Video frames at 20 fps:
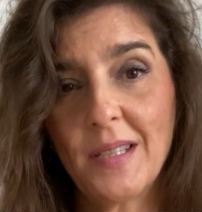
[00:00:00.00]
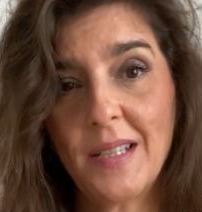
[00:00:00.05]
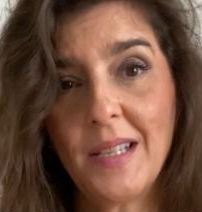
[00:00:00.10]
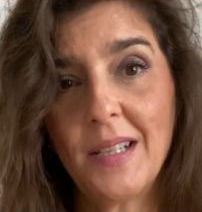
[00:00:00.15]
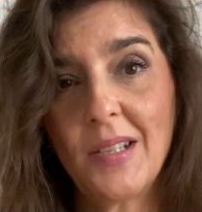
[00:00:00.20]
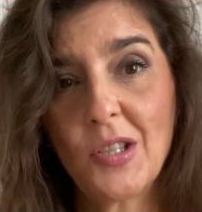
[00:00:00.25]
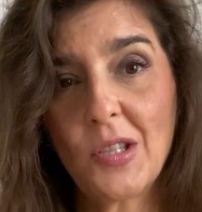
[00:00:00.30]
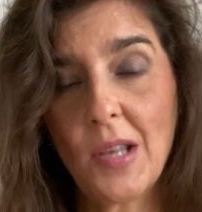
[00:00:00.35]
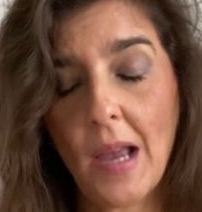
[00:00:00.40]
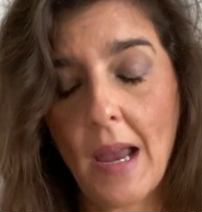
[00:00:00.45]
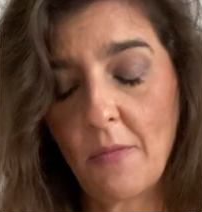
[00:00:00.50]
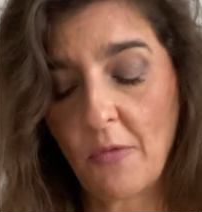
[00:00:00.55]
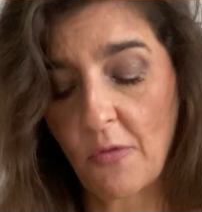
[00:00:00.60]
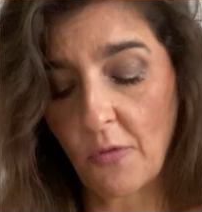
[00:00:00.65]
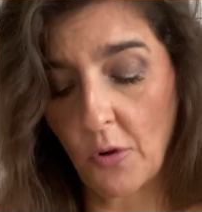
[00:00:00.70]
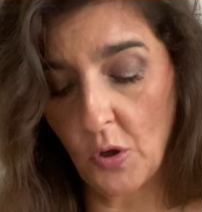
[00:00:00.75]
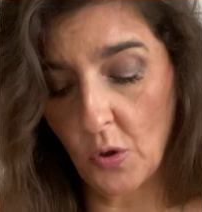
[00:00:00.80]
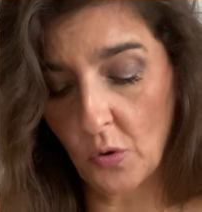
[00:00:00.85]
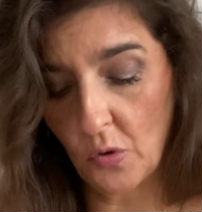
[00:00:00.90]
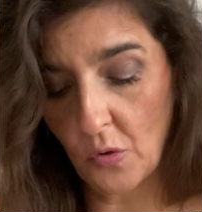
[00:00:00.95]
It's time for
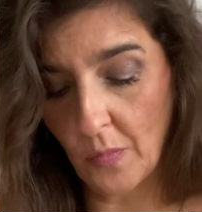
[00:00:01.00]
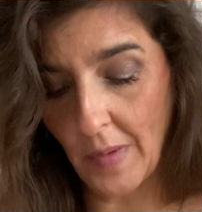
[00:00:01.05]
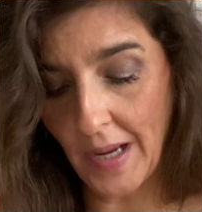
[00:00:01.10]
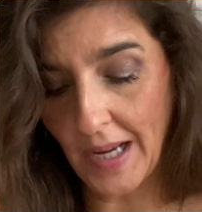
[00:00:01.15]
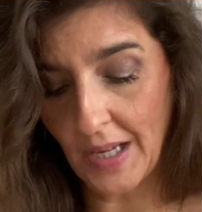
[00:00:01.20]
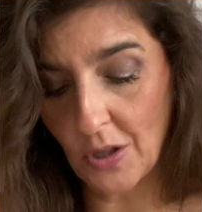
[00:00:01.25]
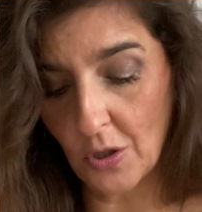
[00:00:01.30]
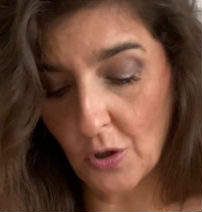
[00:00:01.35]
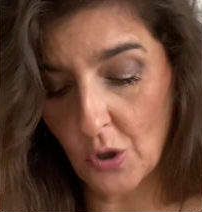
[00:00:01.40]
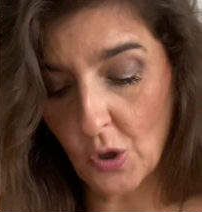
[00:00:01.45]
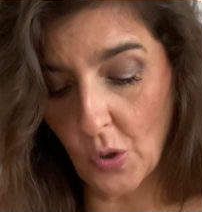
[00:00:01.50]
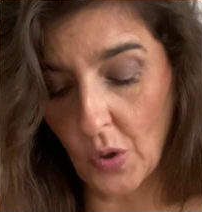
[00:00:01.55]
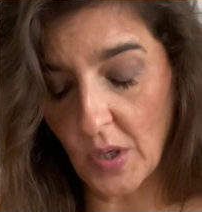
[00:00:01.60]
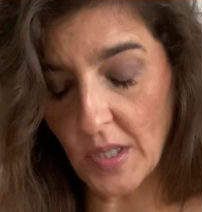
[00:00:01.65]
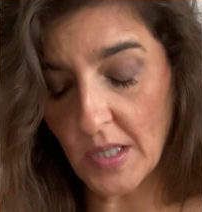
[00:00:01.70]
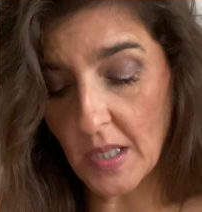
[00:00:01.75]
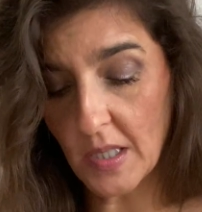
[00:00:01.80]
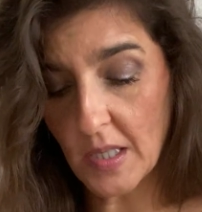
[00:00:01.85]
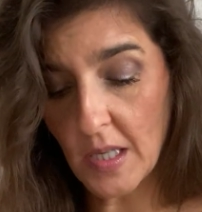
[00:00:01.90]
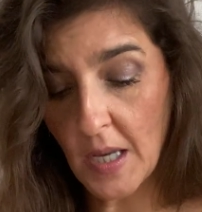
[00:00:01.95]
you to make the
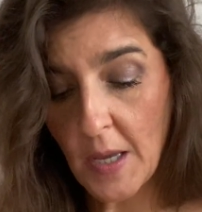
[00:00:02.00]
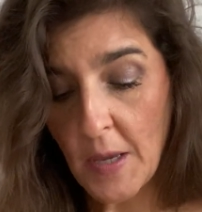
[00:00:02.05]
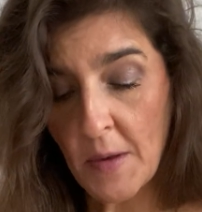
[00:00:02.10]
choices.